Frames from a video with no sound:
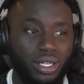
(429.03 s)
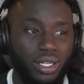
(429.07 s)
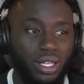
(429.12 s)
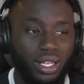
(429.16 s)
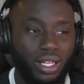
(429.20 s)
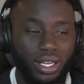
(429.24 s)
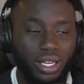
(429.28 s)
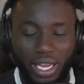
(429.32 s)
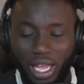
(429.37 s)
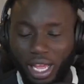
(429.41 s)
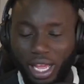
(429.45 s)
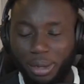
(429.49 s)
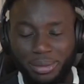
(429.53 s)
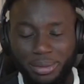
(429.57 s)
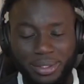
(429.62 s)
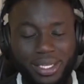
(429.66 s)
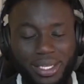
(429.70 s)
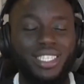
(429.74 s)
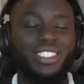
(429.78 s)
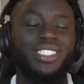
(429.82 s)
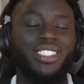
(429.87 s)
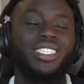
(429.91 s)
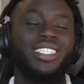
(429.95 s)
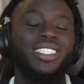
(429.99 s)
Like
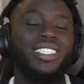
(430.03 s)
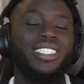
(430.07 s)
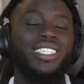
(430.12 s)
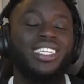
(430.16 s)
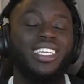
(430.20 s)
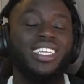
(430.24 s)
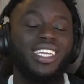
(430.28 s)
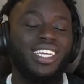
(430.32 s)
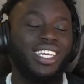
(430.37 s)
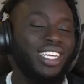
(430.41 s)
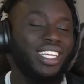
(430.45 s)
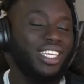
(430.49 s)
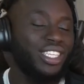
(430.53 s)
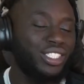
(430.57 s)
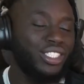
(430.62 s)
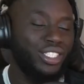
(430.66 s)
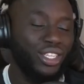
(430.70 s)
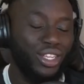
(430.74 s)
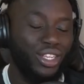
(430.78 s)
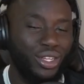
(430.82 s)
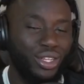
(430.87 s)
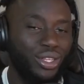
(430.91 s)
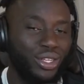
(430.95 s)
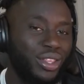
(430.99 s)
obsession is a
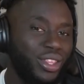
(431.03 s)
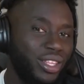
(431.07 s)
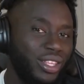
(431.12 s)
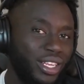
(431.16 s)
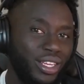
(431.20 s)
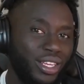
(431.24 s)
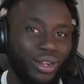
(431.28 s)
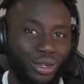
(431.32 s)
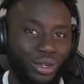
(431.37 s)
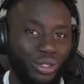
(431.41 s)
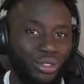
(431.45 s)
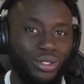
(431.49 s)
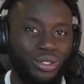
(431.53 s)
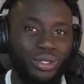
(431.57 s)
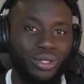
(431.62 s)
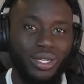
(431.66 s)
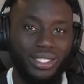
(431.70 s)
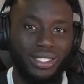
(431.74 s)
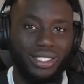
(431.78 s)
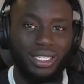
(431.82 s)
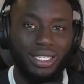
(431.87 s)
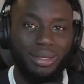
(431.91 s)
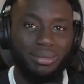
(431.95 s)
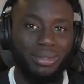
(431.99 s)
good thing also at the
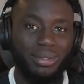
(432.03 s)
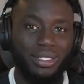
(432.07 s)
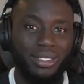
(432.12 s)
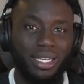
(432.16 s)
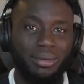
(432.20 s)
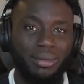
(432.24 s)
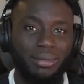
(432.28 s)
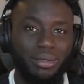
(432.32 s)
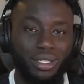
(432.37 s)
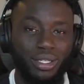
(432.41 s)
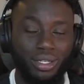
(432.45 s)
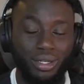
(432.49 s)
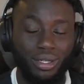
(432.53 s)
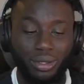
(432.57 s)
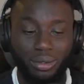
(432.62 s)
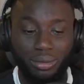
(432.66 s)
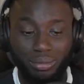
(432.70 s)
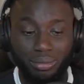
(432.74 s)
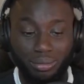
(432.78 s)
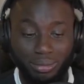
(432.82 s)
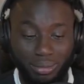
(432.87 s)
same time, you know,